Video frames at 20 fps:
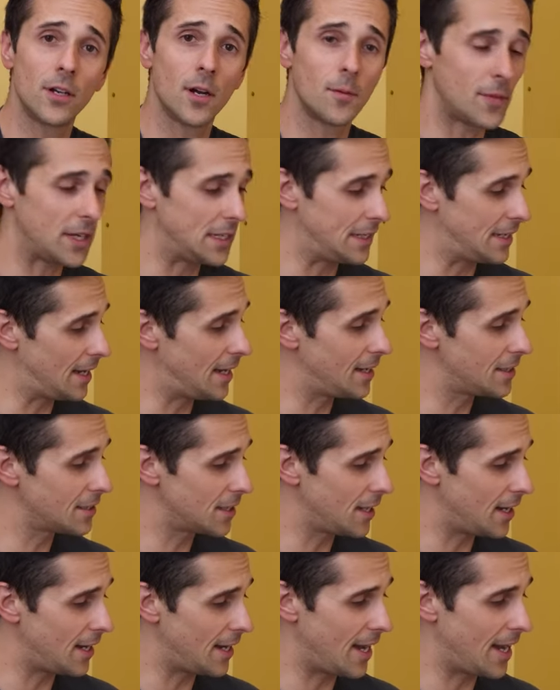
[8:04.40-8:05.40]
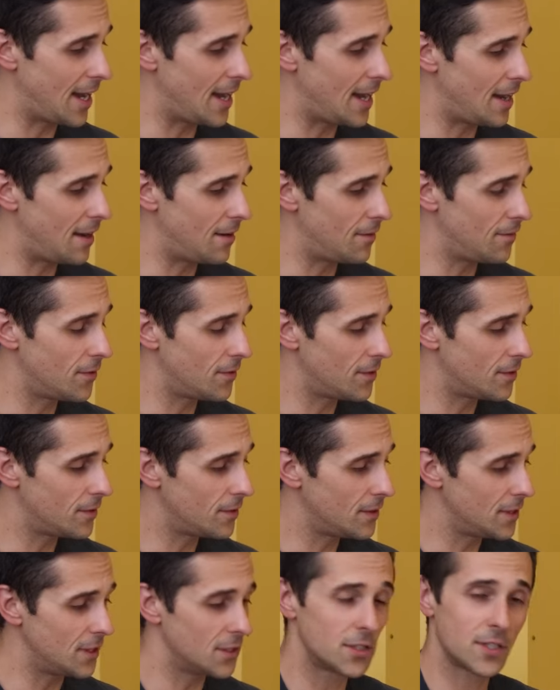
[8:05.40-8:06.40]
on my desk, I have
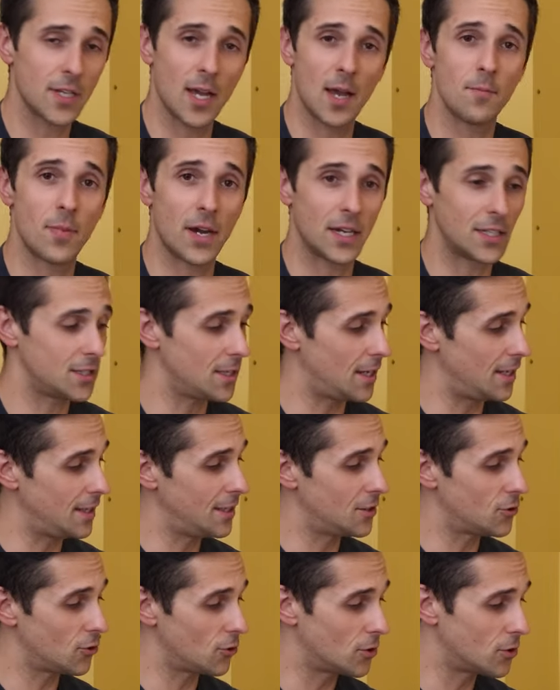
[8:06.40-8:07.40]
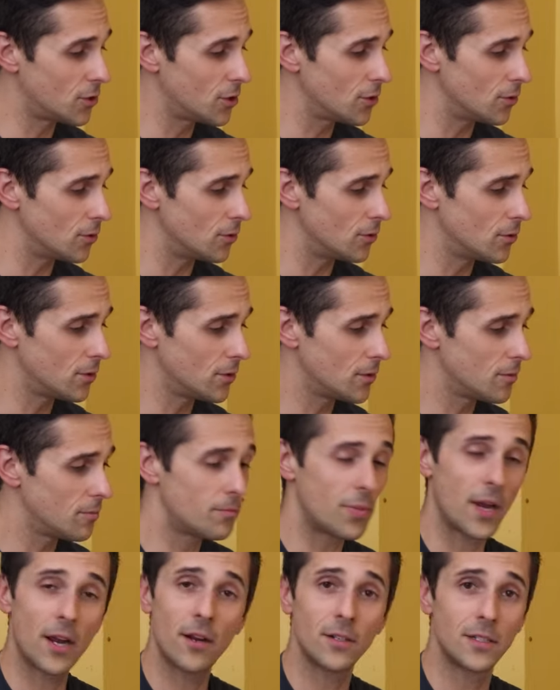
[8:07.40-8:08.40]
these side by side. These are two
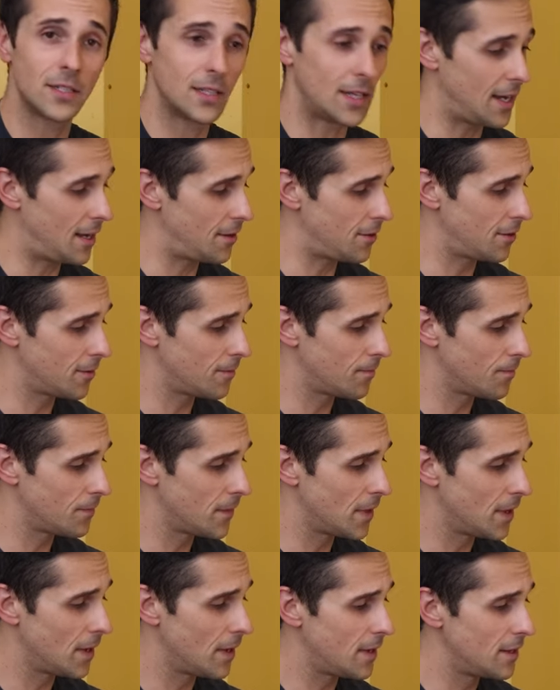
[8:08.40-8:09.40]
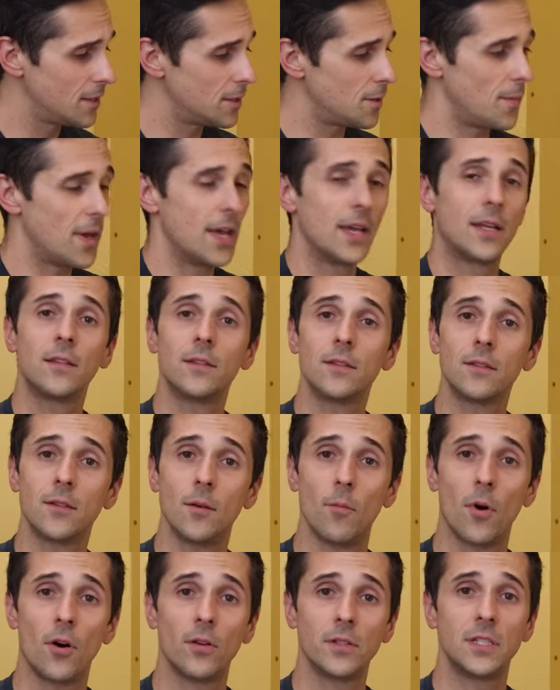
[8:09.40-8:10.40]
paired together to make the
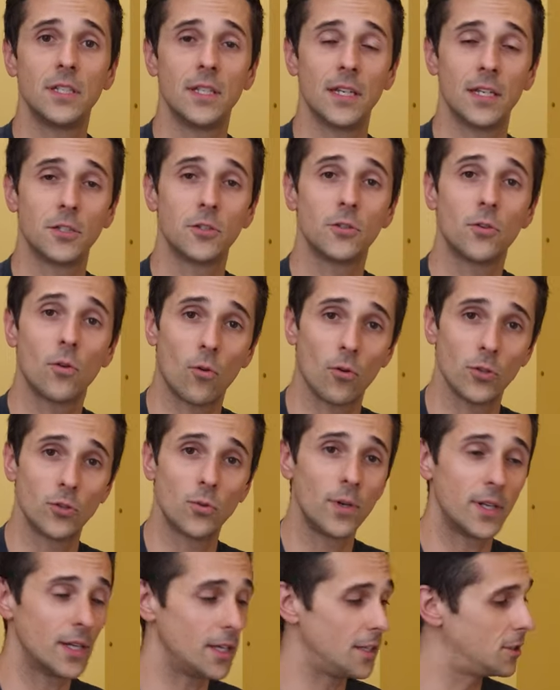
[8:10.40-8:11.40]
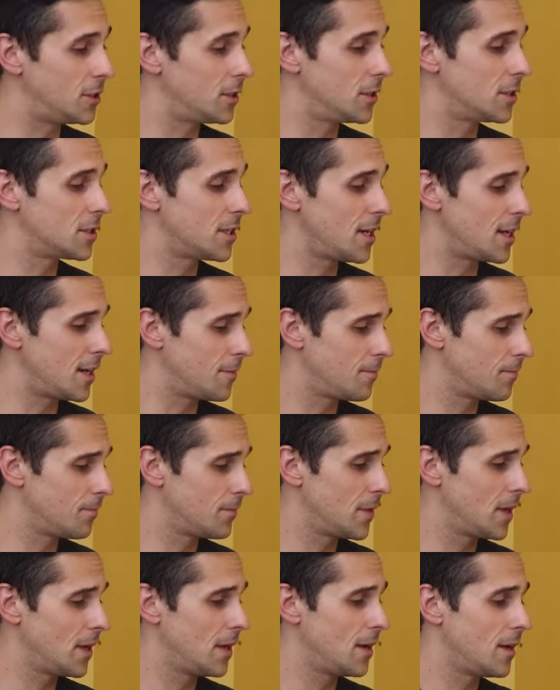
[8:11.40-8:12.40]
multi-engine or twin engine setup.
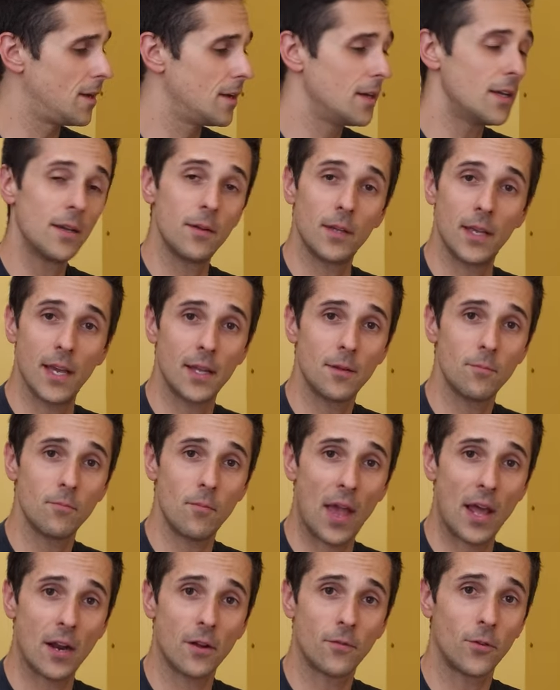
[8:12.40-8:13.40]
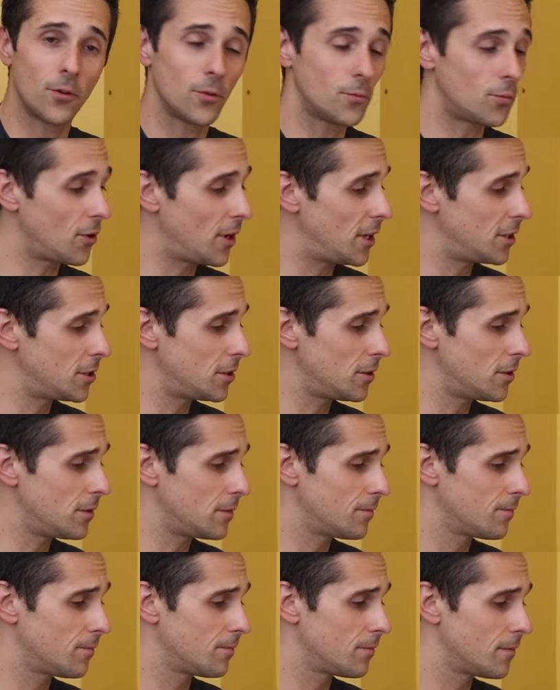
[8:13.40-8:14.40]
Again, manifold pressure,
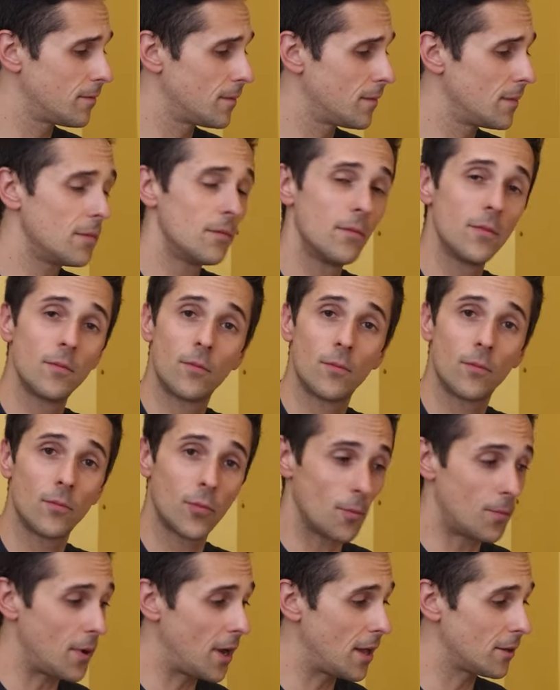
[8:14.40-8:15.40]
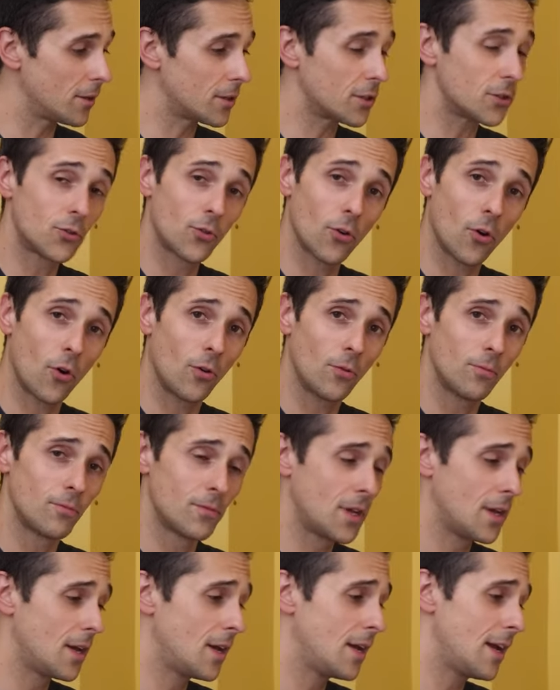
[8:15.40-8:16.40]
propeller control,
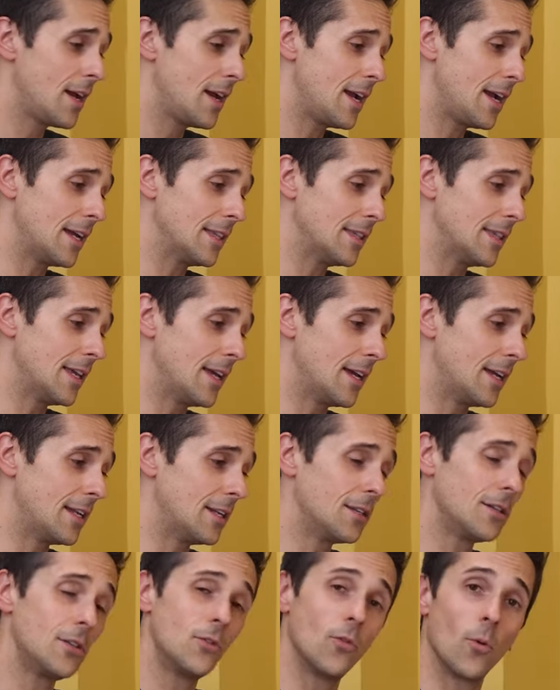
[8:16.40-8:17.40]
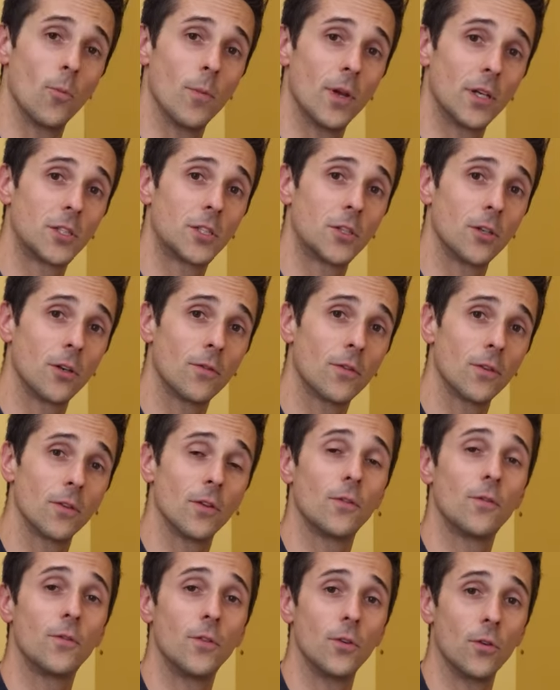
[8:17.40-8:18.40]
and then your mixture for
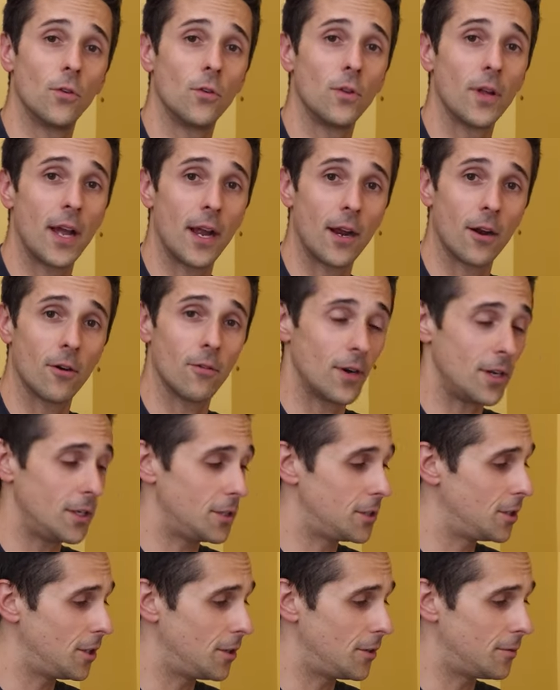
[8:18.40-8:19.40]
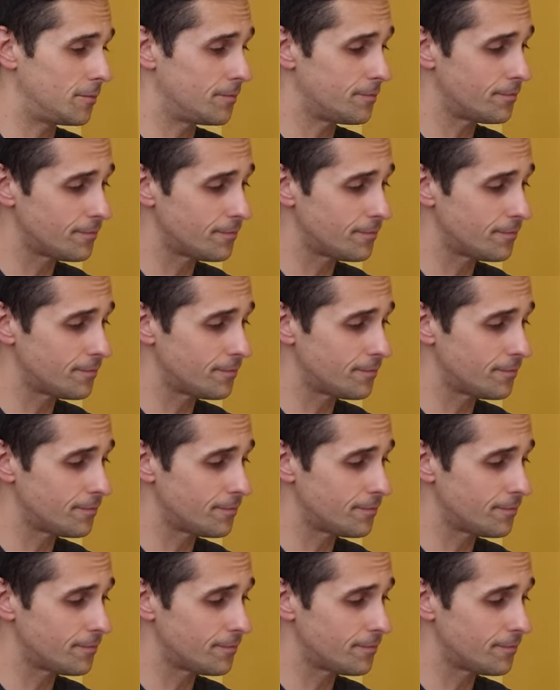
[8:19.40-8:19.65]
the fuel air ratio.